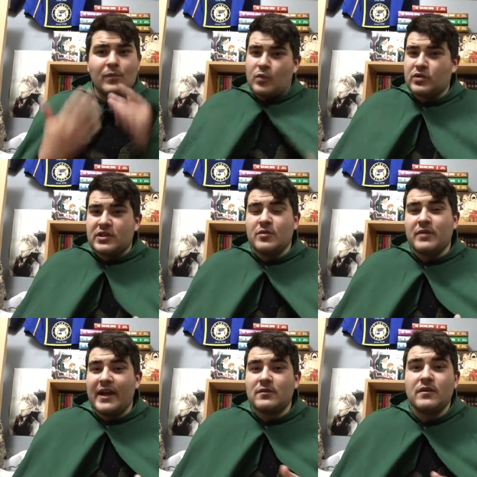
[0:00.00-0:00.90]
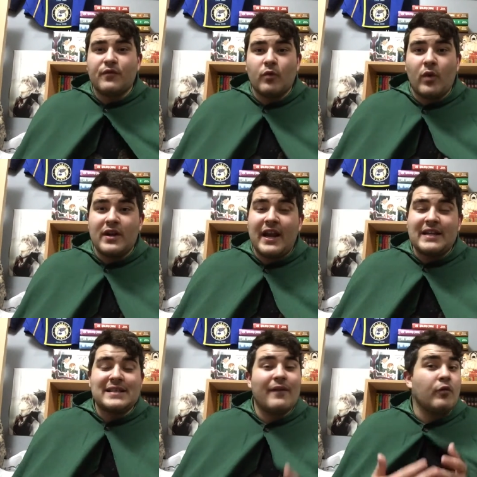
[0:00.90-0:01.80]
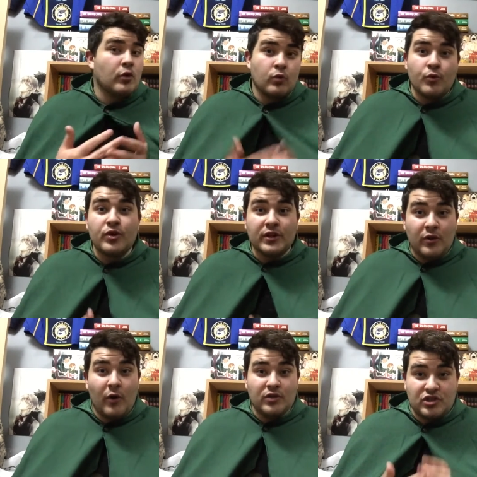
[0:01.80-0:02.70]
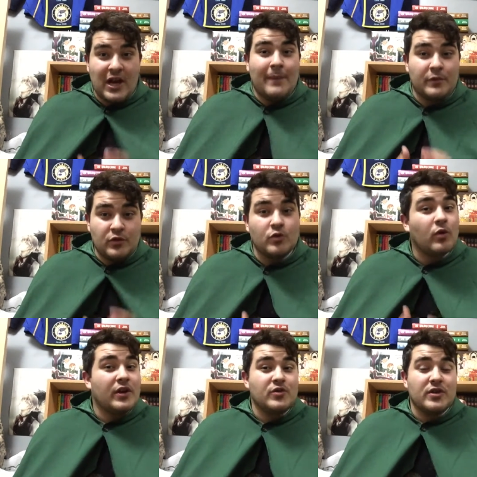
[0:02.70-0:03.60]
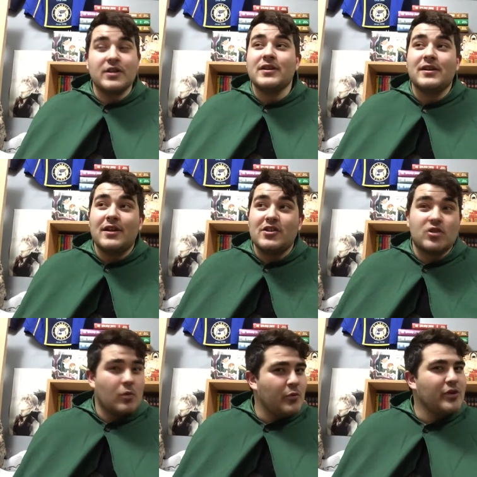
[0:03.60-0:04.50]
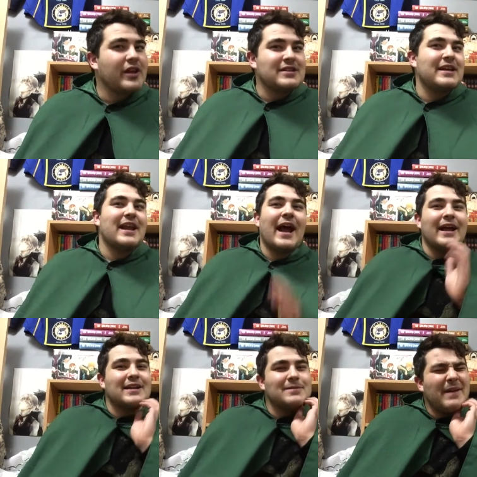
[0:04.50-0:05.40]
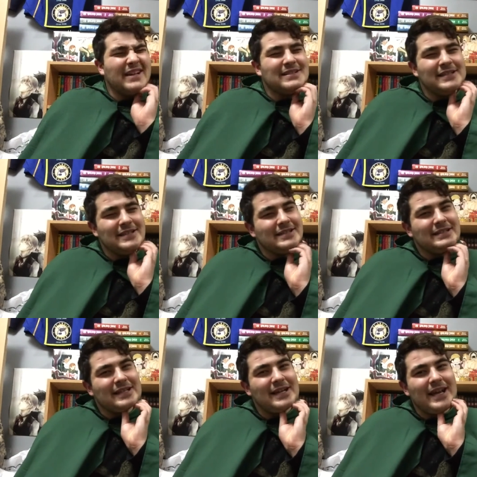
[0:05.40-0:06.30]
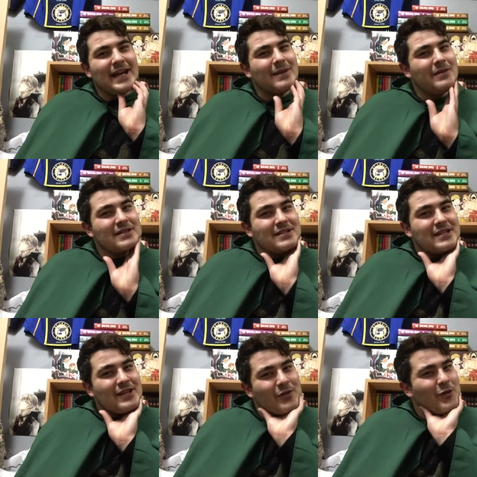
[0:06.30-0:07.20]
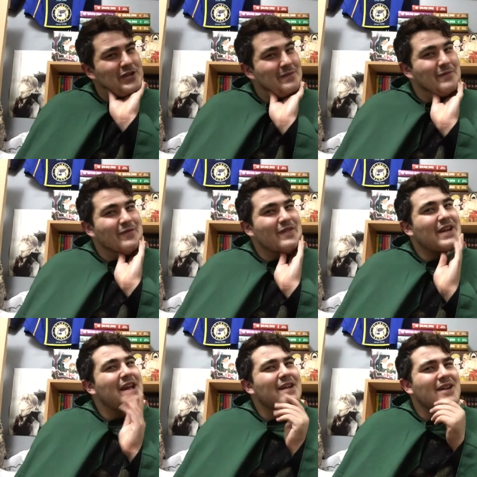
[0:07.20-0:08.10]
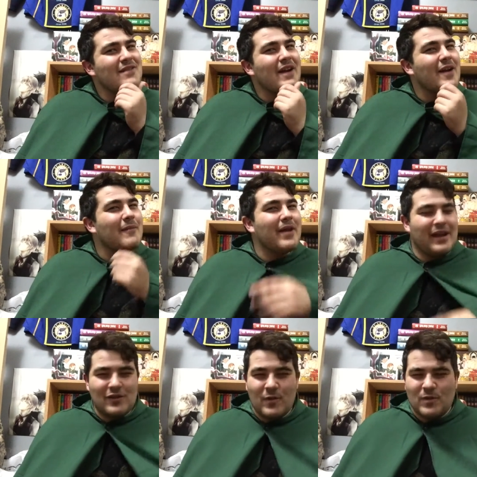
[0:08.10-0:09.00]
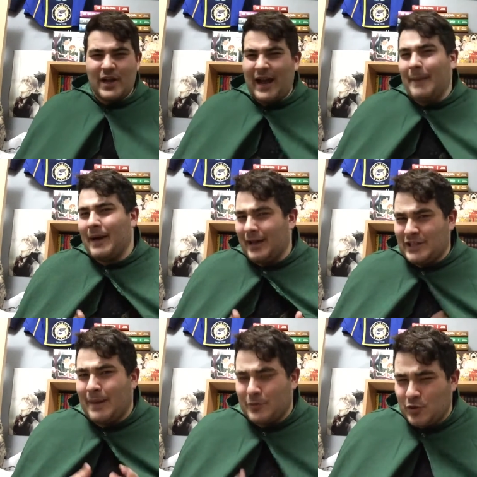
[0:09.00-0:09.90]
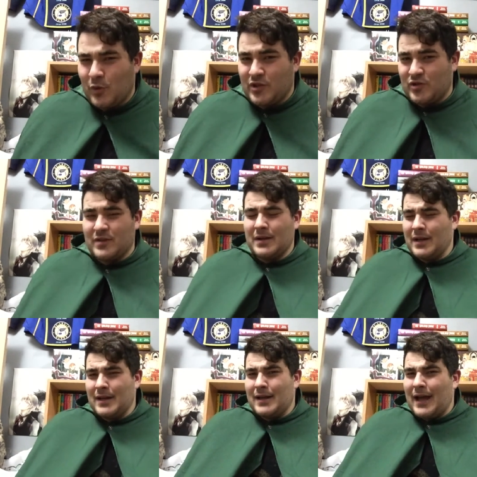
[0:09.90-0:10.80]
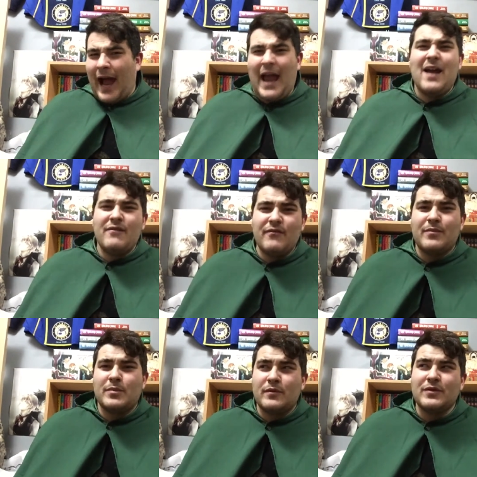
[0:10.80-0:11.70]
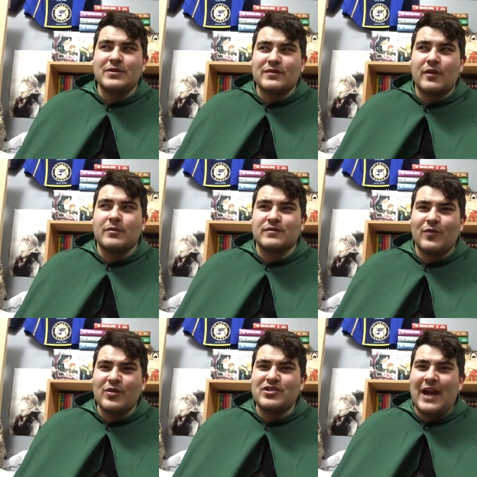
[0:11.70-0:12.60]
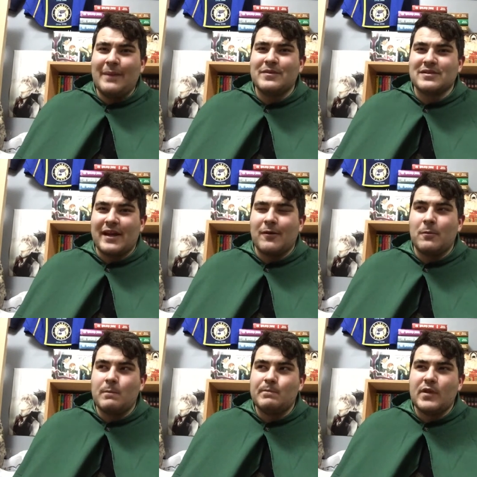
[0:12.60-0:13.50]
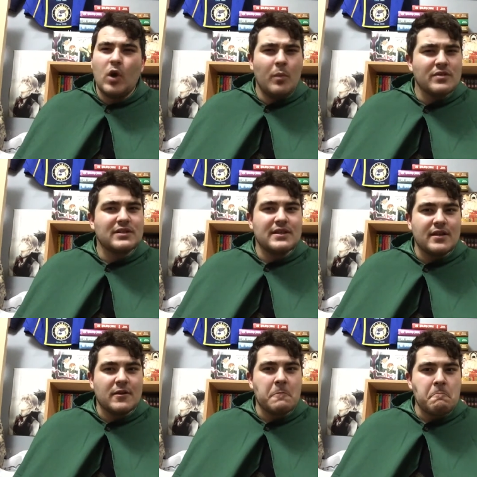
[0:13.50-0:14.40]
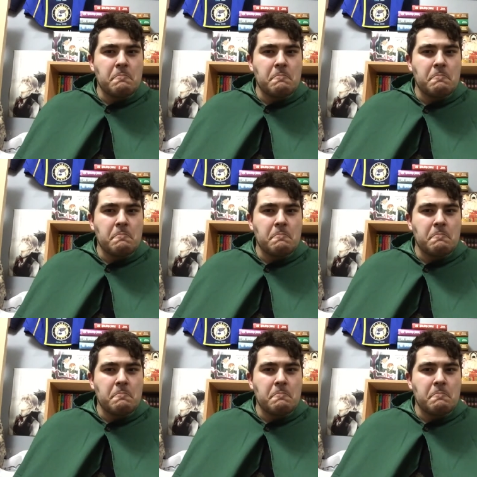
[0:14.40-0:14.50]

we'll see you next week for 197. We were really close to chapter 200. So I'm really excited. I expect that Nakaba is going to throw some very, very big at uh, uh, chapter 200. I have been reviewing this for almost 40 chapters now. Almost a year.